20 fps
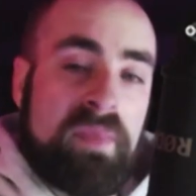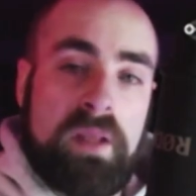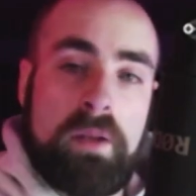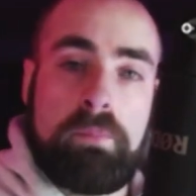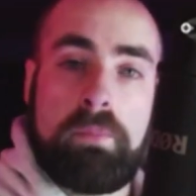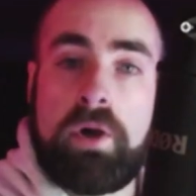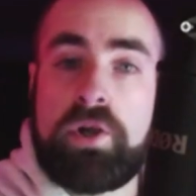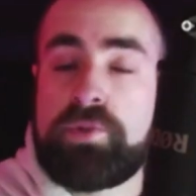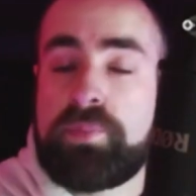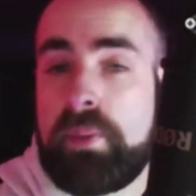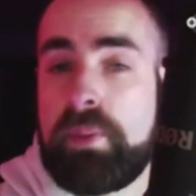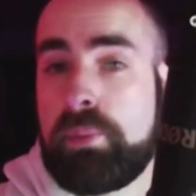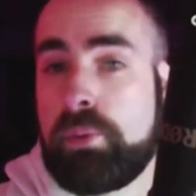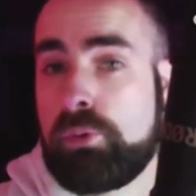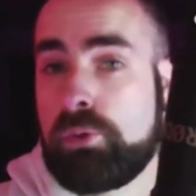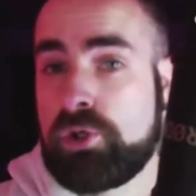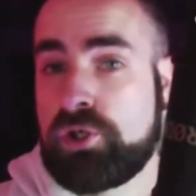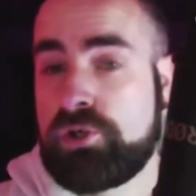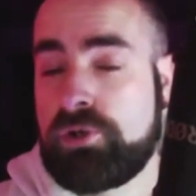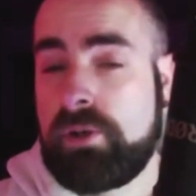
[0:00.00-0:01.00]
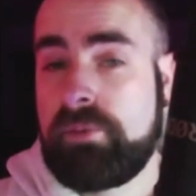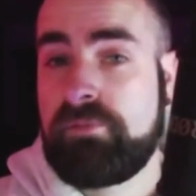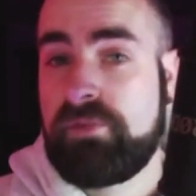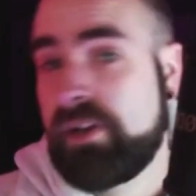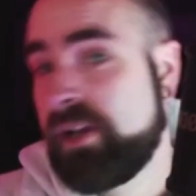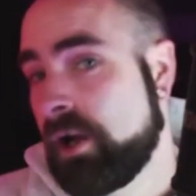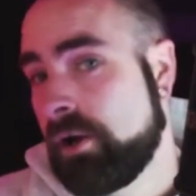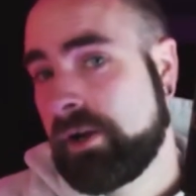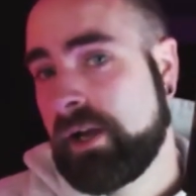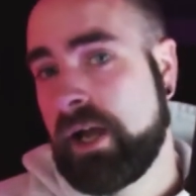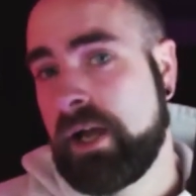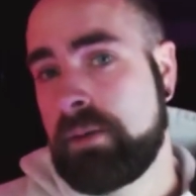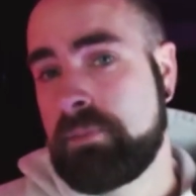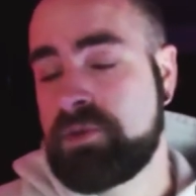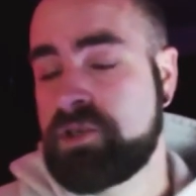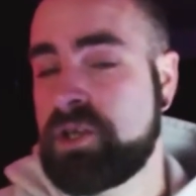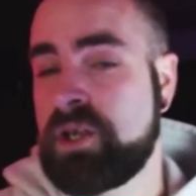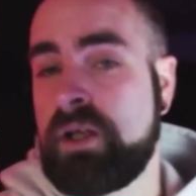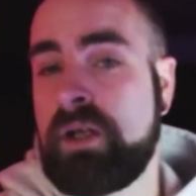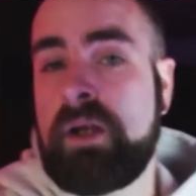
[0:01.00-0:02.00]
Most people will stream video
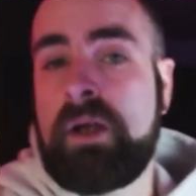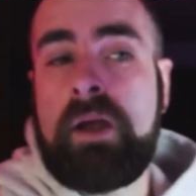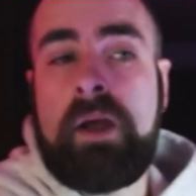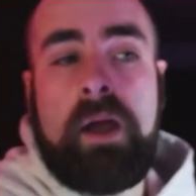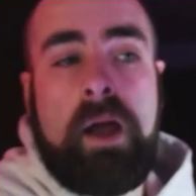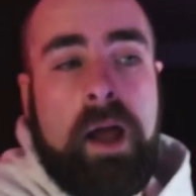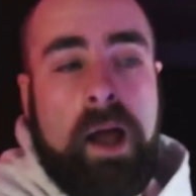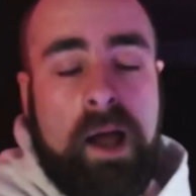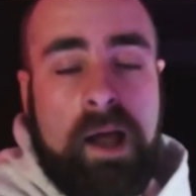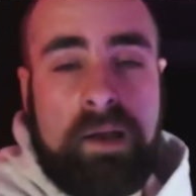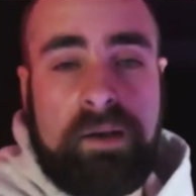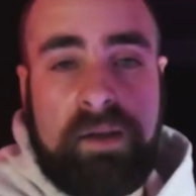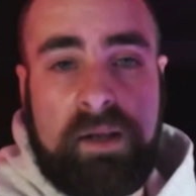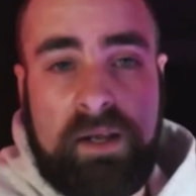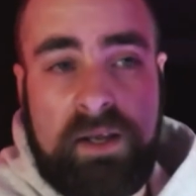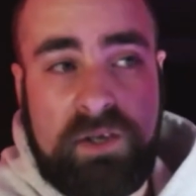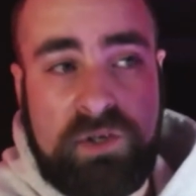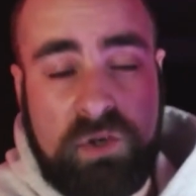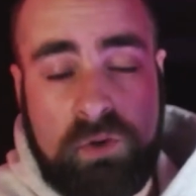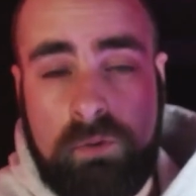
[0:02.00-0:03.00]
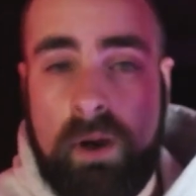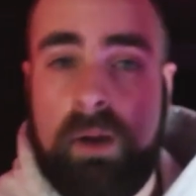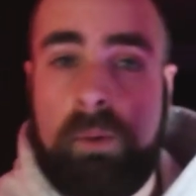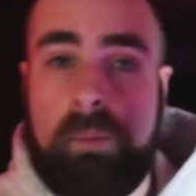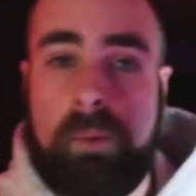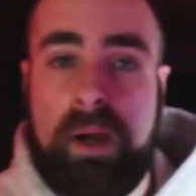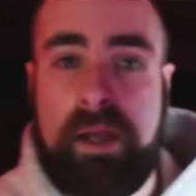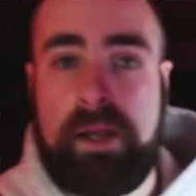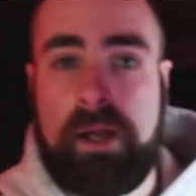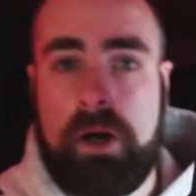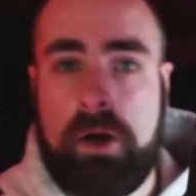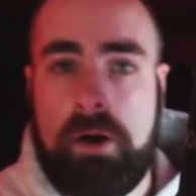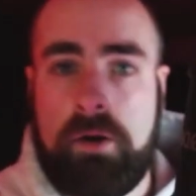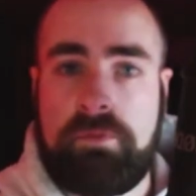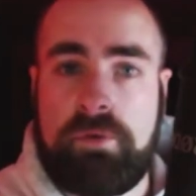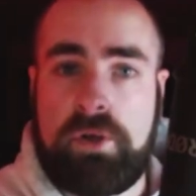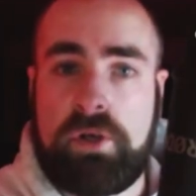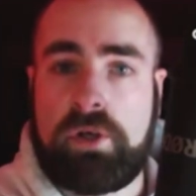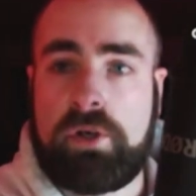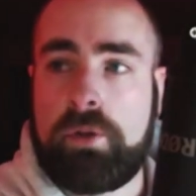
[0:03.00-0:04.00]
games, and it is a great way
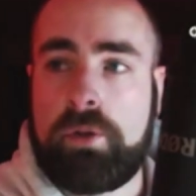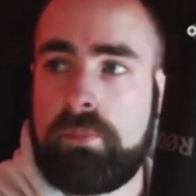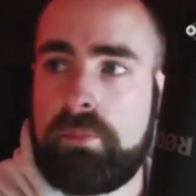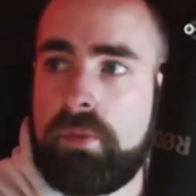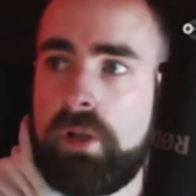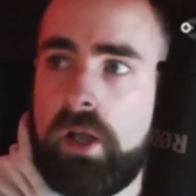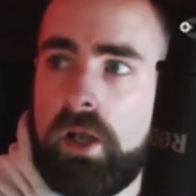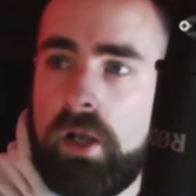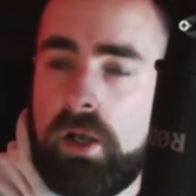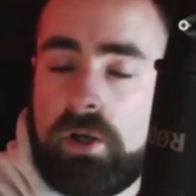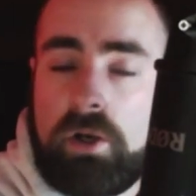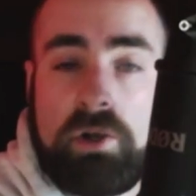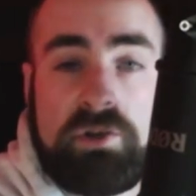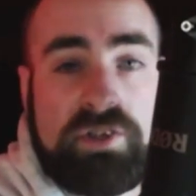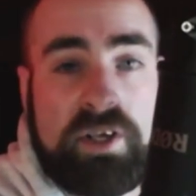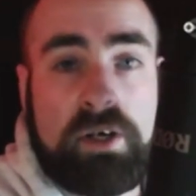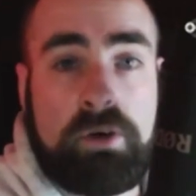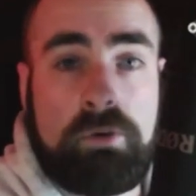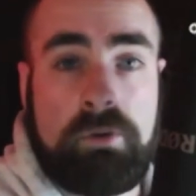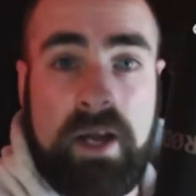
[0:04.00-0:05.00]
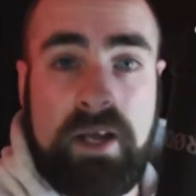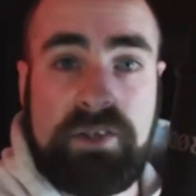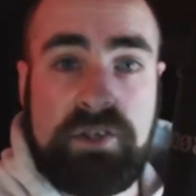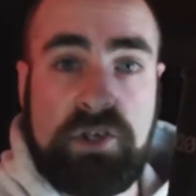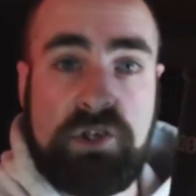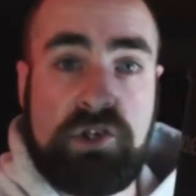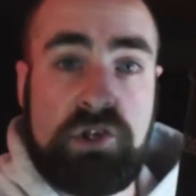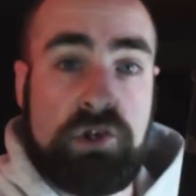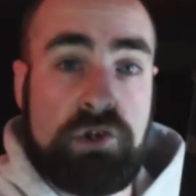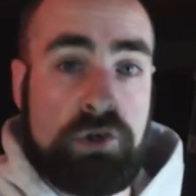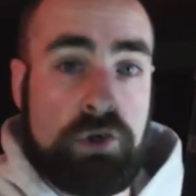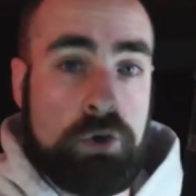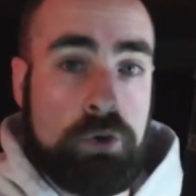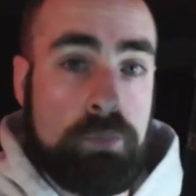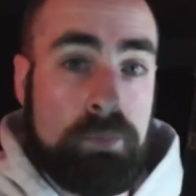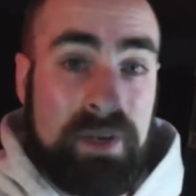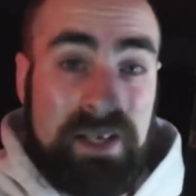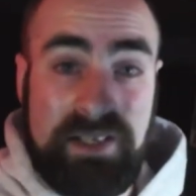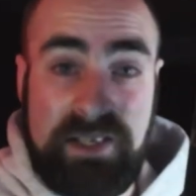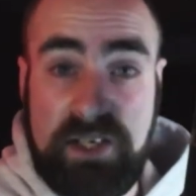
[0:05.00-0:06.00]
of content creators to
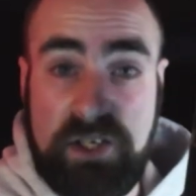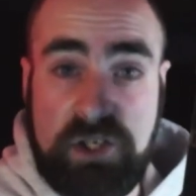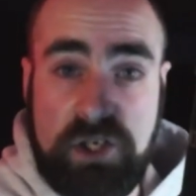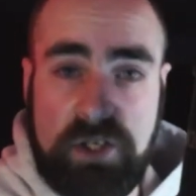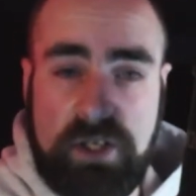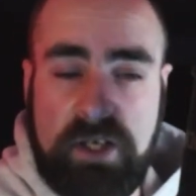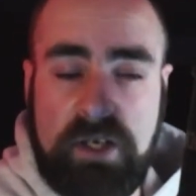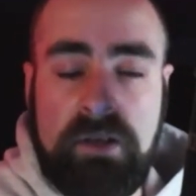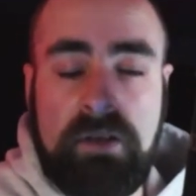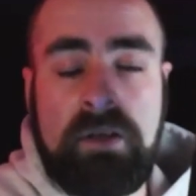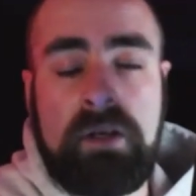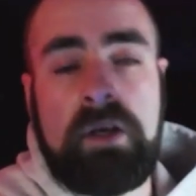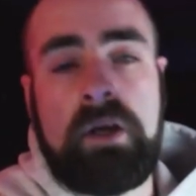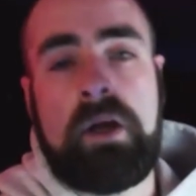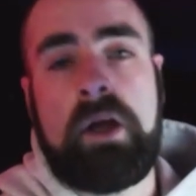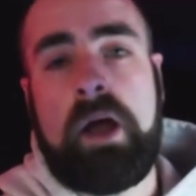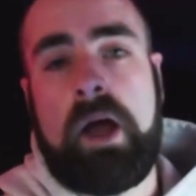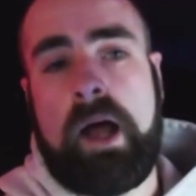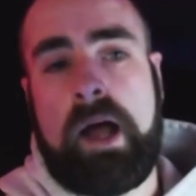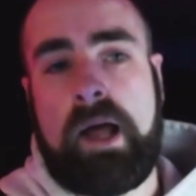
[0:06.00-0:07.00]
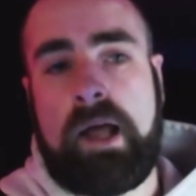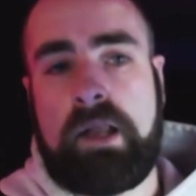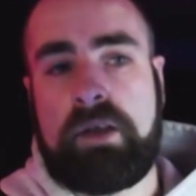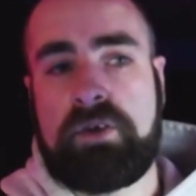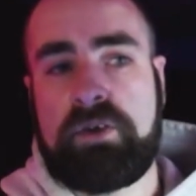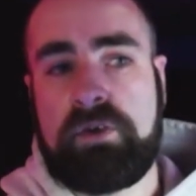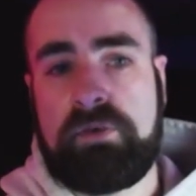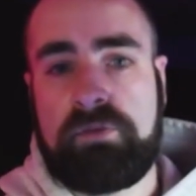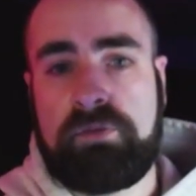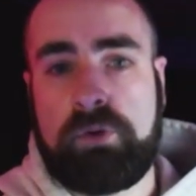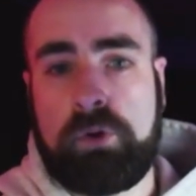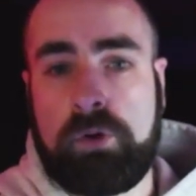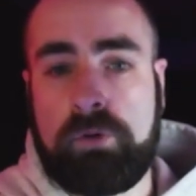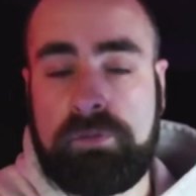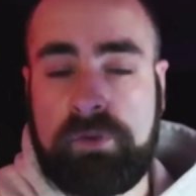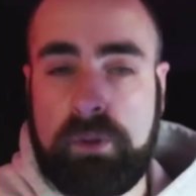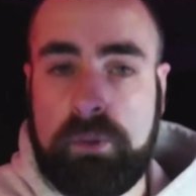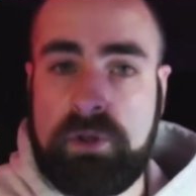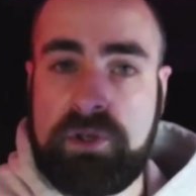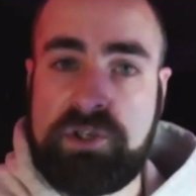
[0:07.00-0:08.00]
meet each other and for
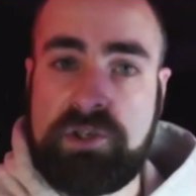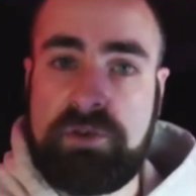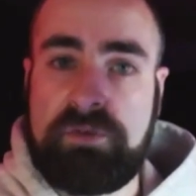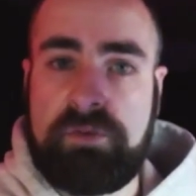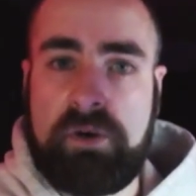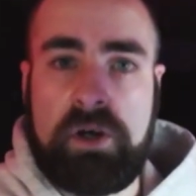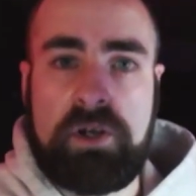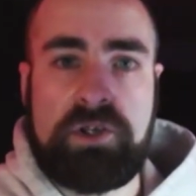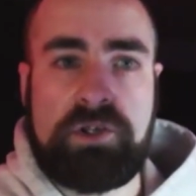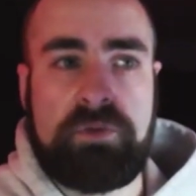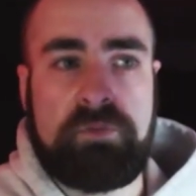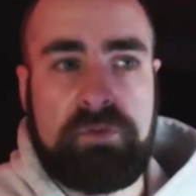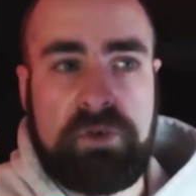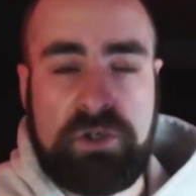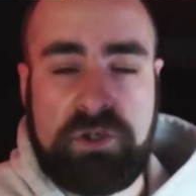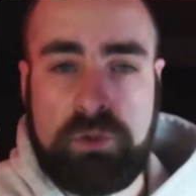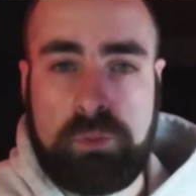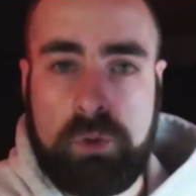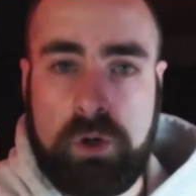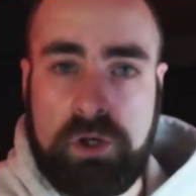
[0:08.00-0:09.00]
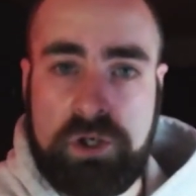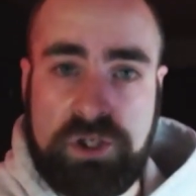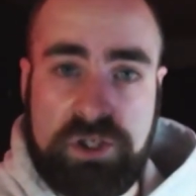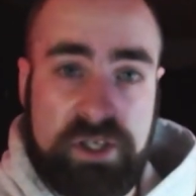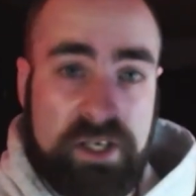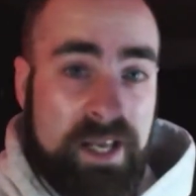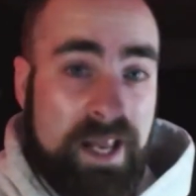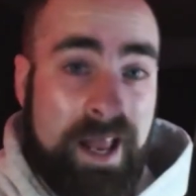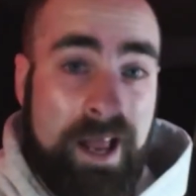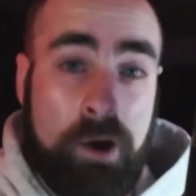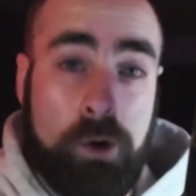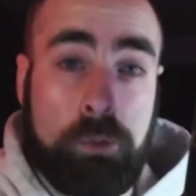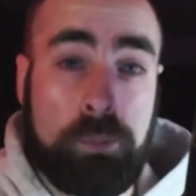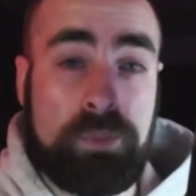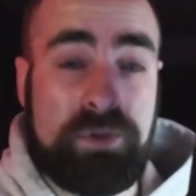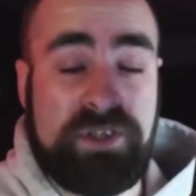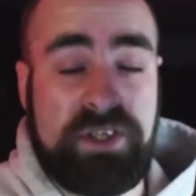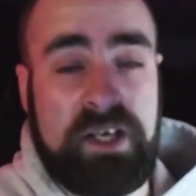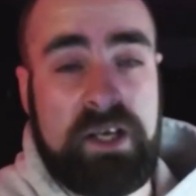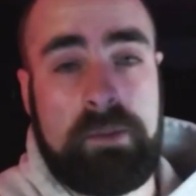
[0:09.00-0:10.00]
viewers to find something to watch, to get
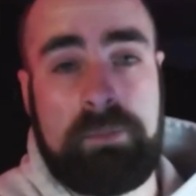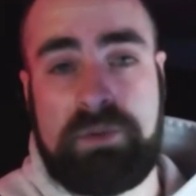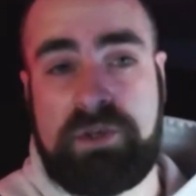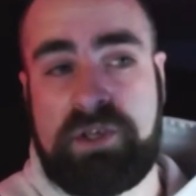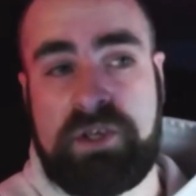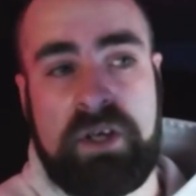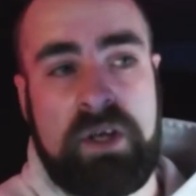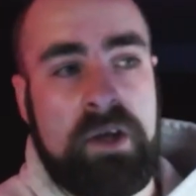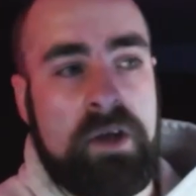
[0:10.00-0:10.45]
help, tips,